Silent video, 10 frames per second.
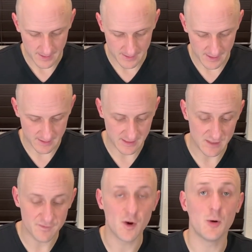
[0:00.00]
And then a
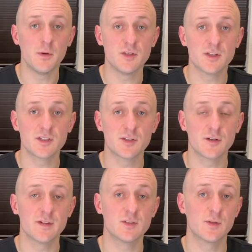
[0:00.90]
default music
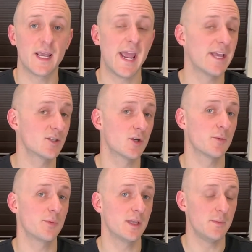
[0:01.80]
service, when I ask her
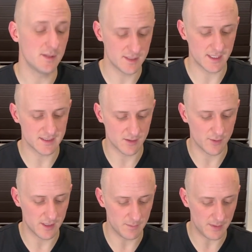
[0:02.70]
to play music, is
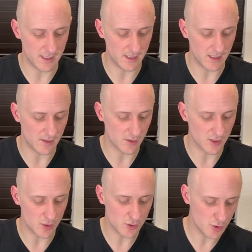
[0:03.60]
going to be either
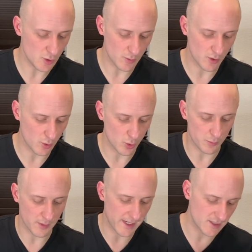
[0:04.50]
YouTube or Google
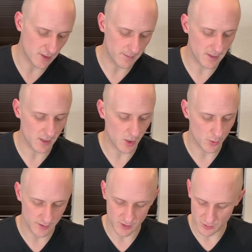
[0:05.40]
Play. So I'm gonna go
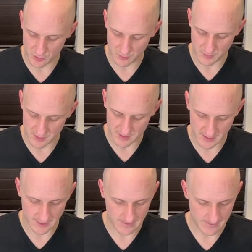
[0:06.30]
with YouTube
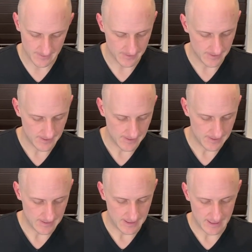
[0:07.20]
Music.
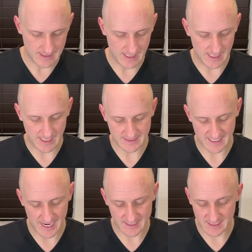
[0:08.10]
And then it's
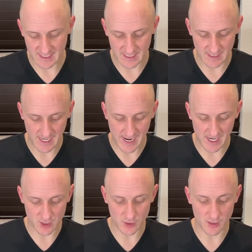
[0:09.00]
asking,
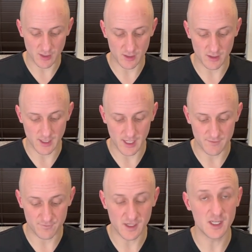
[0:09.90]
add your
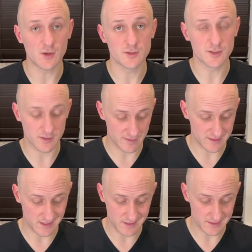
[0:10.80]
video
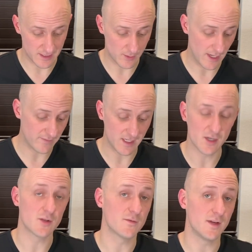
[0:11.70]
services. I don't have
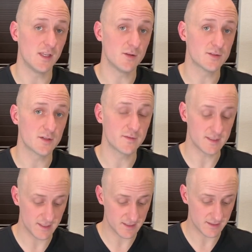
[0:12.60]
any other video
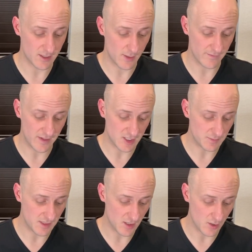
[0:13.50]
services. I don't have
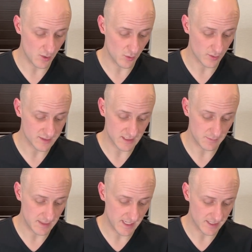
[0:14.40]
HBO or
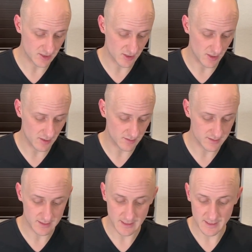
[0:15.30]
CBS
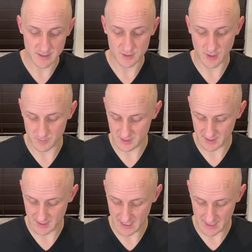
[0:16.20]
Stars. So I'm just
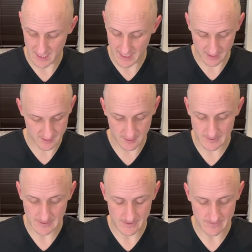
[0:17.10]
gonna hit next
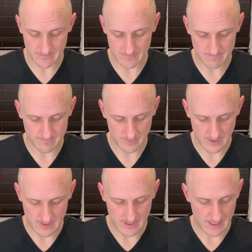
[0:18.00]
on here.
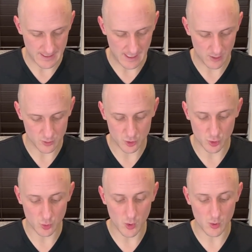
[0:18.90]
And now
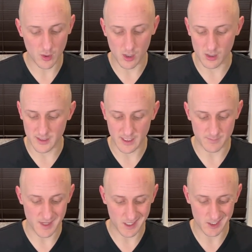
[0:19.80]
duo calling,
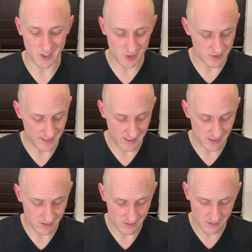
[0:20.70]
I'm not gonna use that
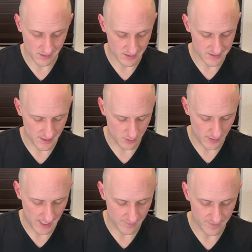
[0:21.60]
either because I don't
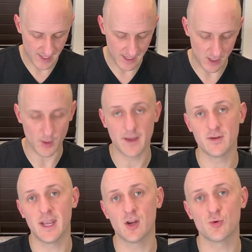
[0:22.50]
have that. I don't have
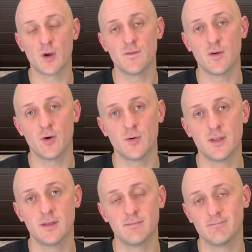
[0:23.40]
an Android phone
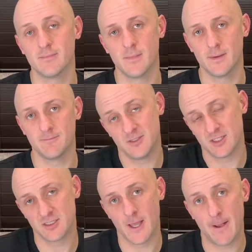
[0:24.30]
and
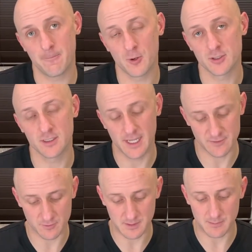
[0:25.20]
just not
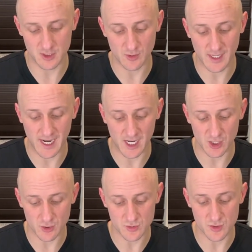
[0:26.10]
personalized for me, but you can
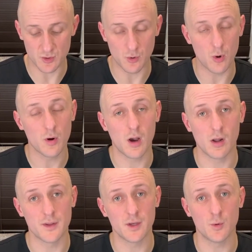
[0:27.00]
use duo
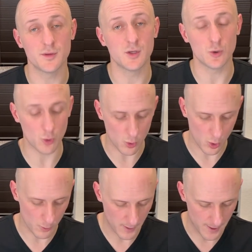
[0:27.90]
calling with the Google
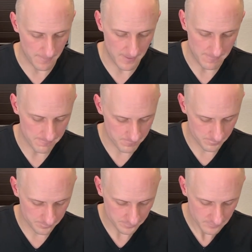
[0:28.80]
Home Hub.
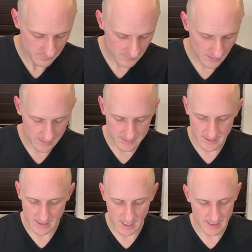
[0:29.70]
I
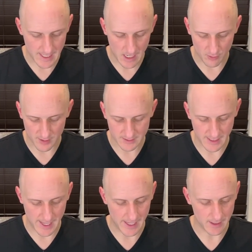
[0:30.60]
say not now or at
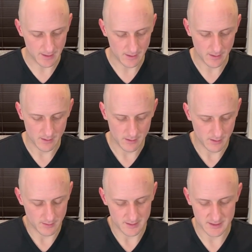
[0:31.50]
that
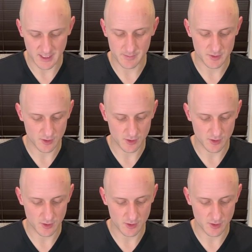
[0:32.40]
on the setup